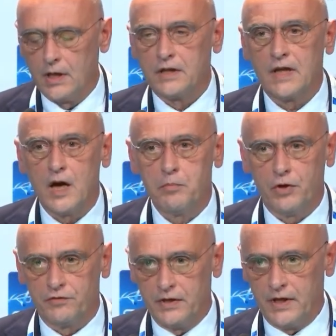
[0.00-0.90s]
type
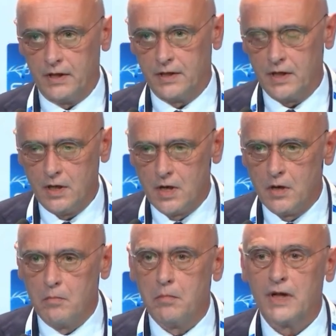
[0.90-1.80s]
of data,
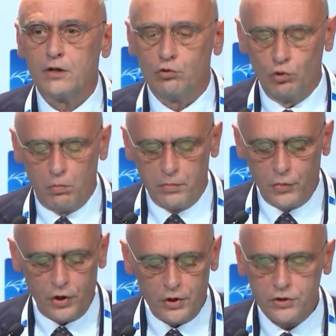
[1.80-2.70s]
but to
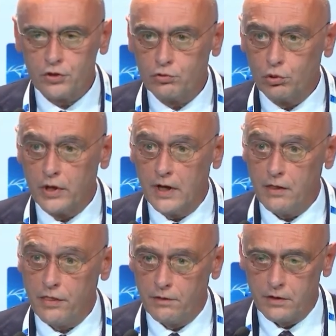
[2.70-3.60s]
merge
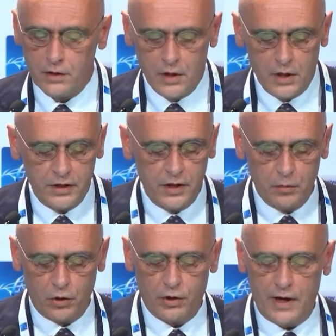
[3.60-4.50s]
together
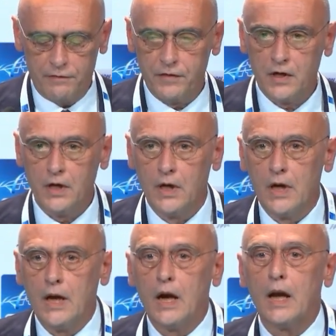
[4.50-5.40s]
demographic,
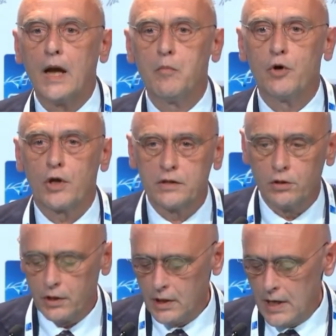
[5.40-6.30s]

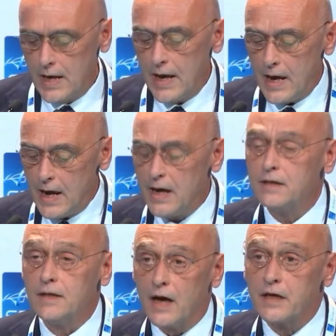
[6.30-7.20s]
laboratory,
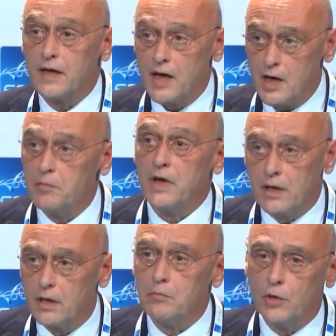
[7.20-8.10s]
and
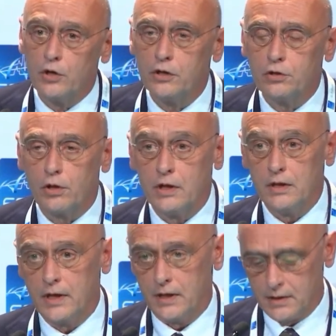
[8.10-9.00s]
dynamic monitoring
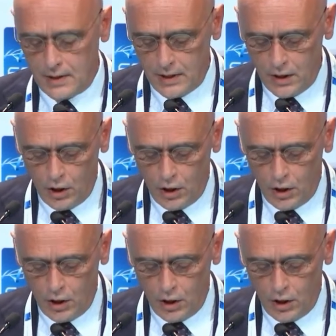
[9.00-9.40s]
data